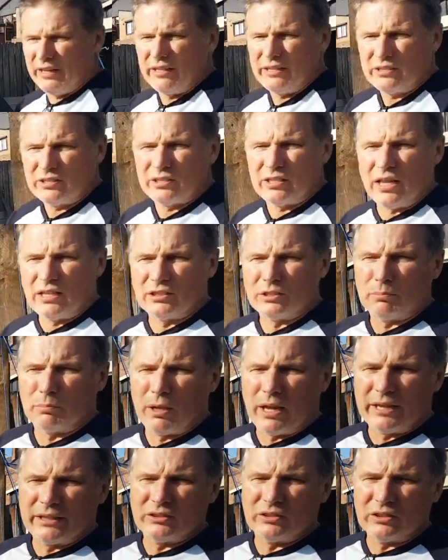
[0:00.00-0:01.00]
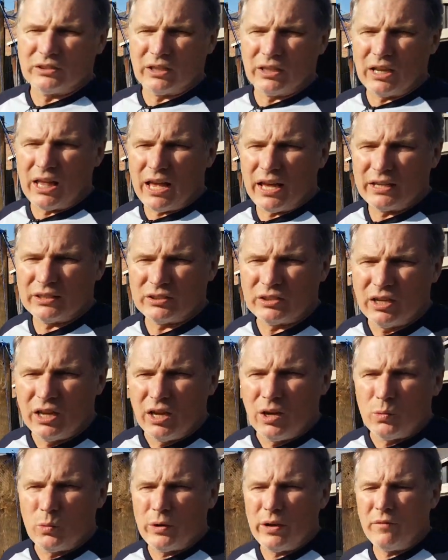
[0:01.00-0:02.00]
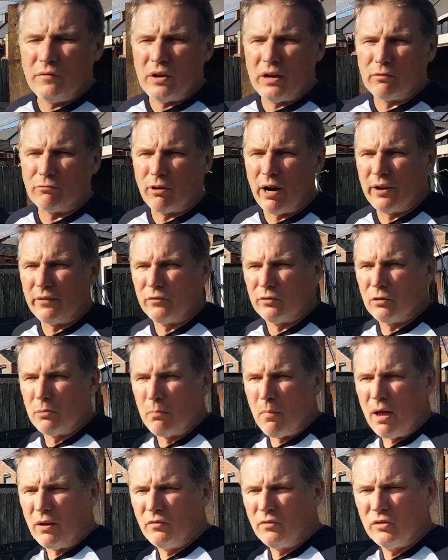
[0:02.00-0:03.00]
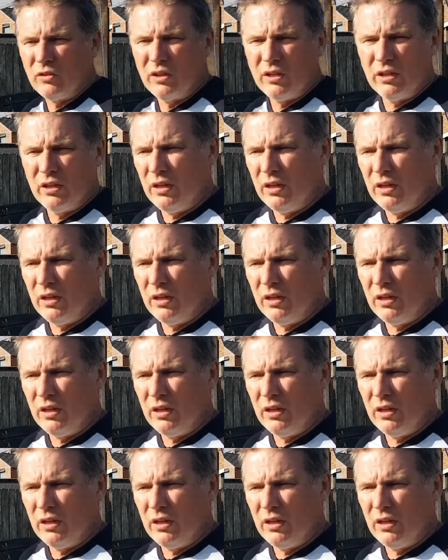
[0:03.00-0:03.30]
sun's blazing we haven't had rain for a month,